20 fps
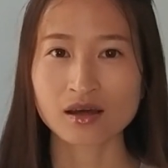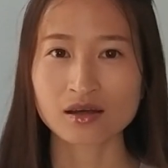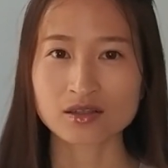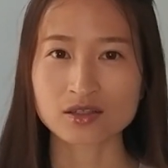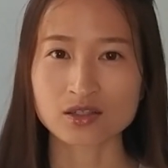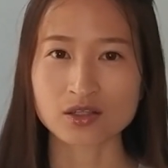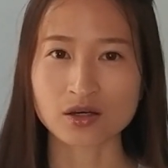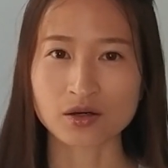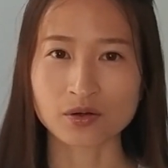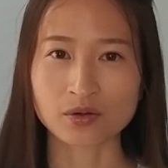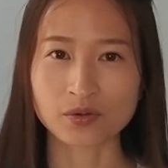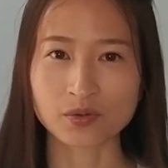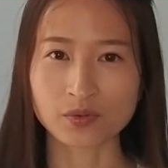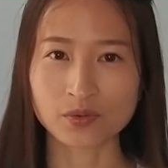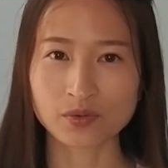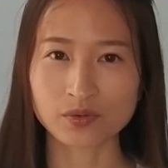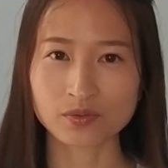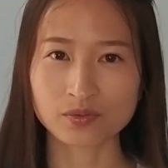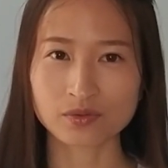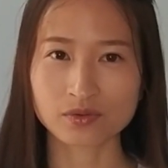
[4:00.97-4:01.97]

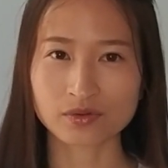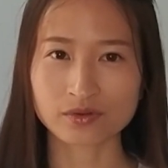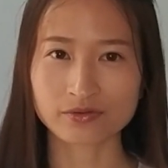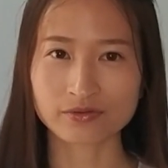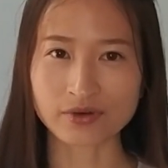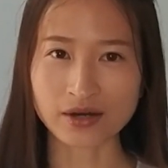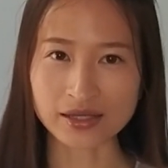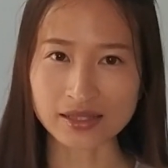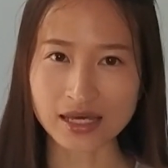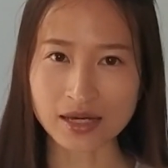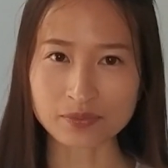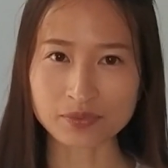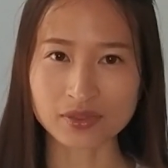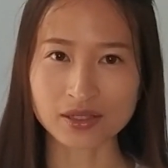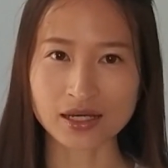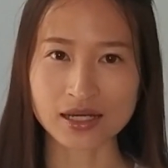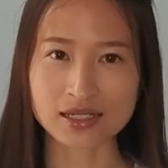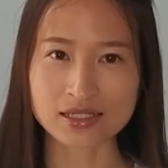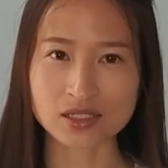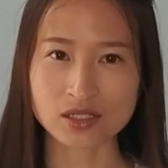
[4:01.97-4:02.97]
So find that
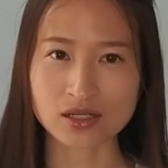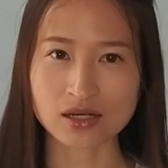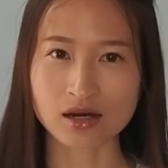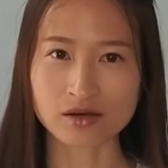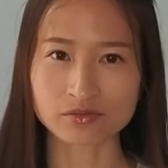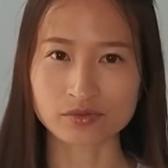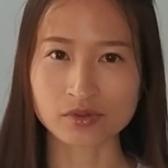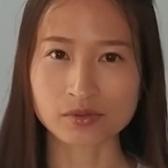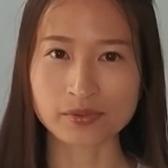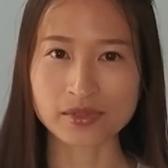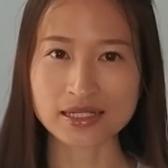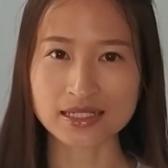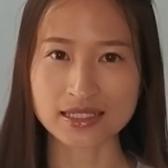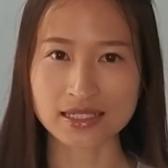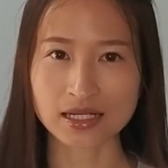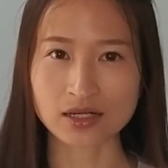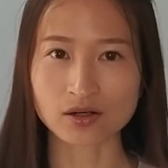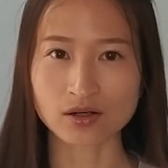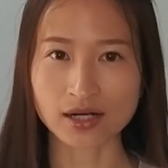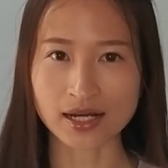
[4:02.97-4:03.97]
place, comfortably
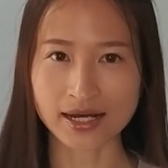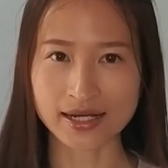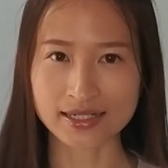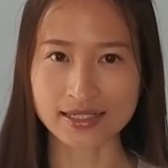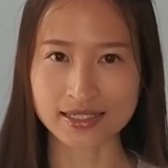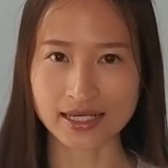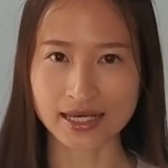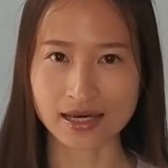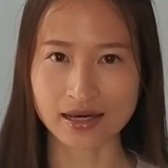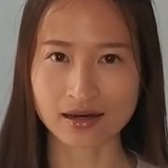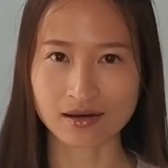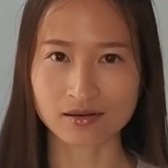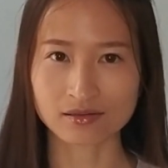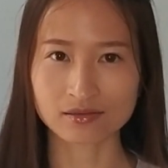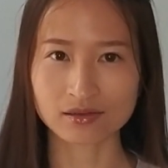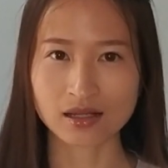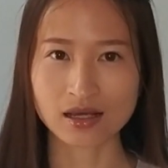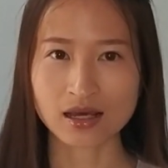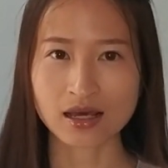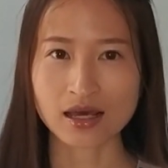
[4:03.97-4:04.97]
sit or lie
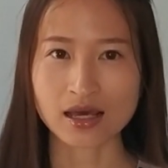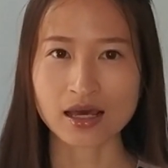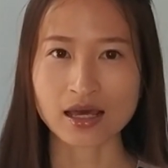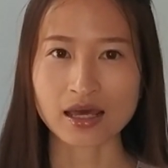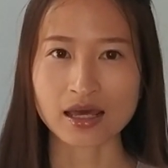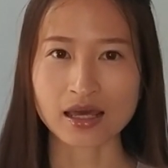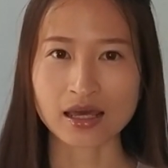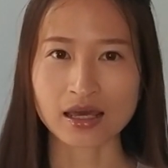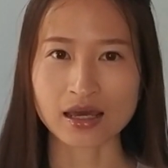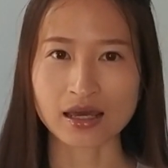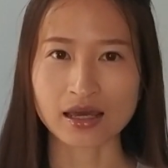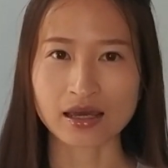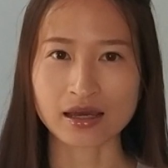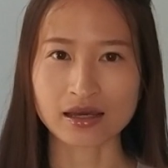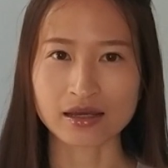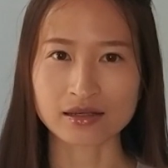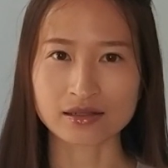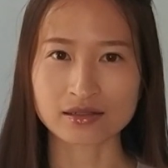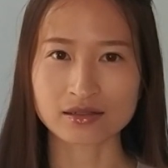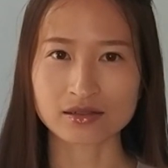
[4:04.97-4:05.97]
down,
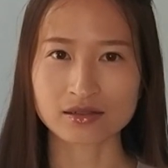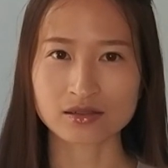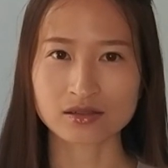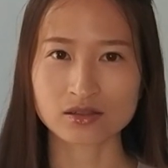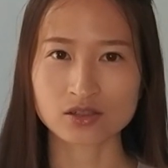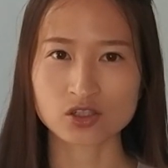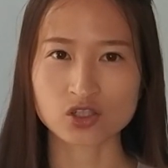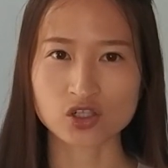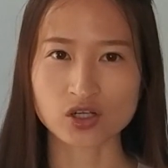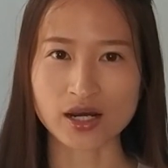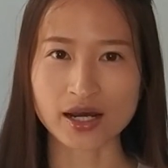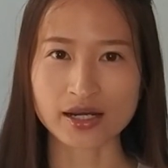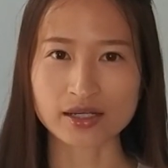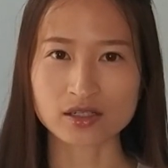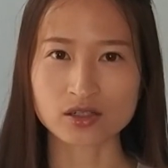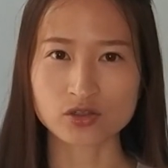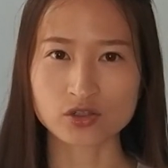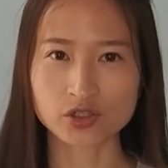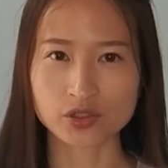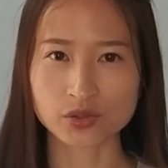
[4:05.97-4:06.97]
and try
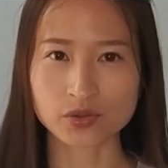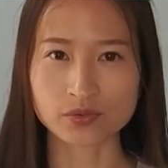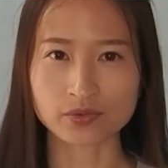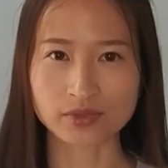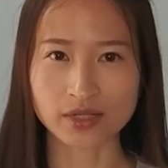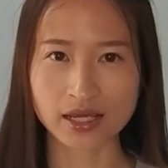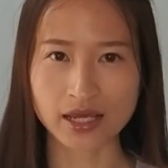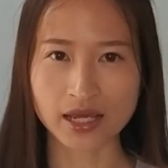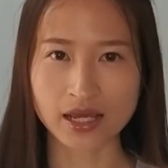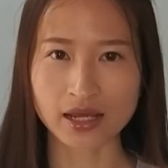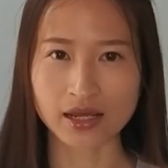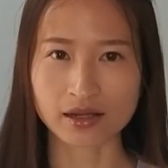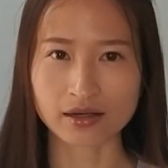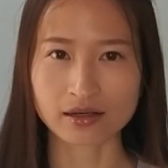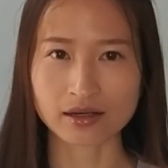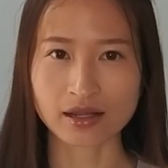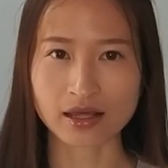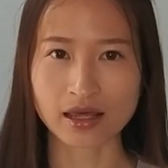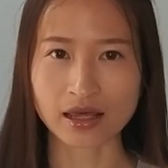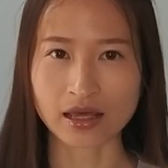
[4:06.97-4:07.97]
to tune
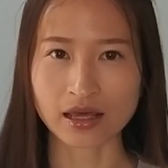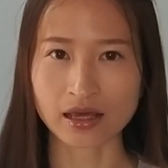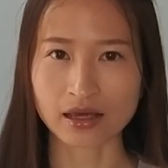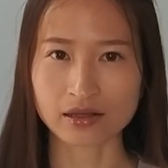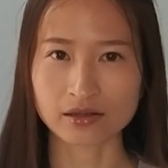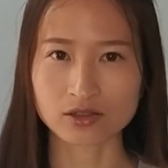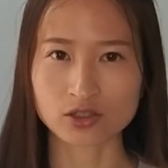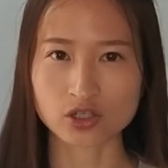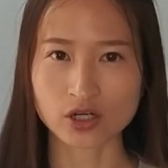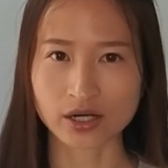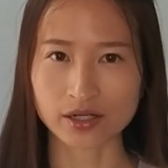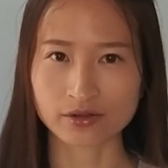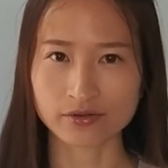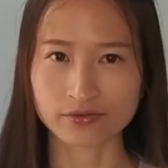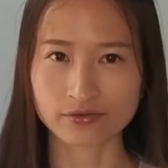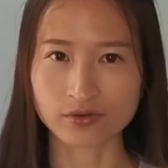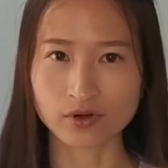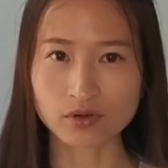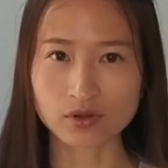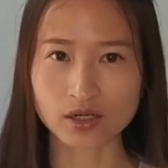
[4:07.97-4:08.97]
in and try to
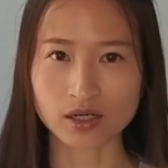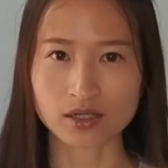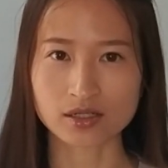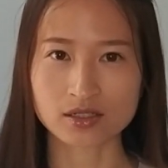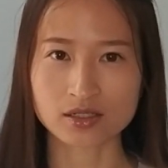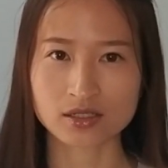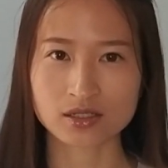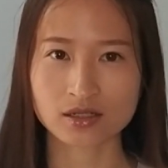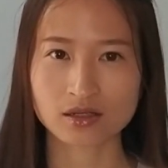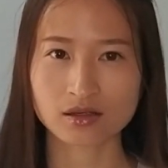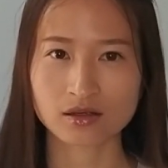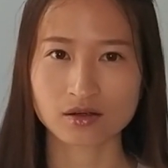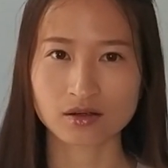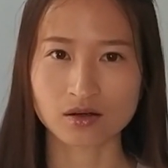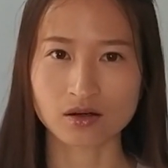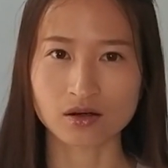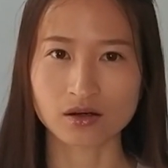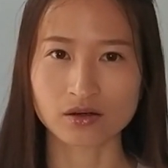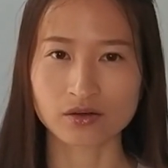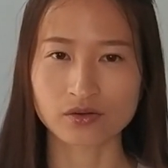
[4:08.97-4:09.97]
focus
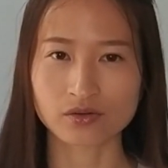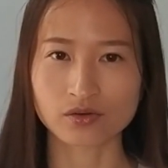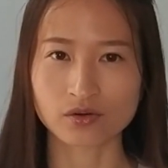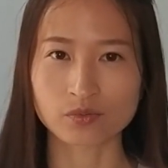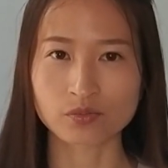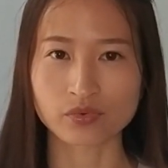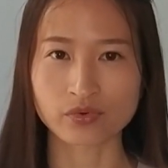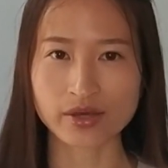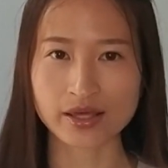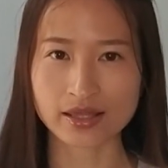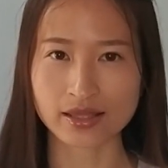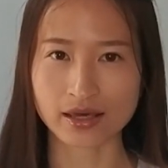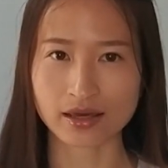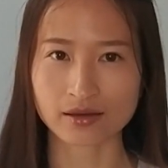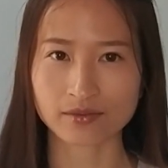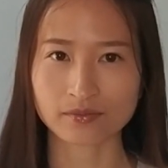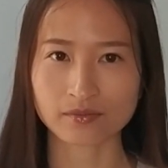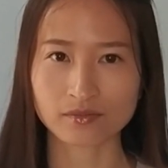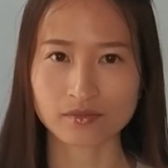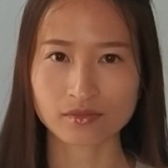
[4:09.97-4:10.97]
on your breathing.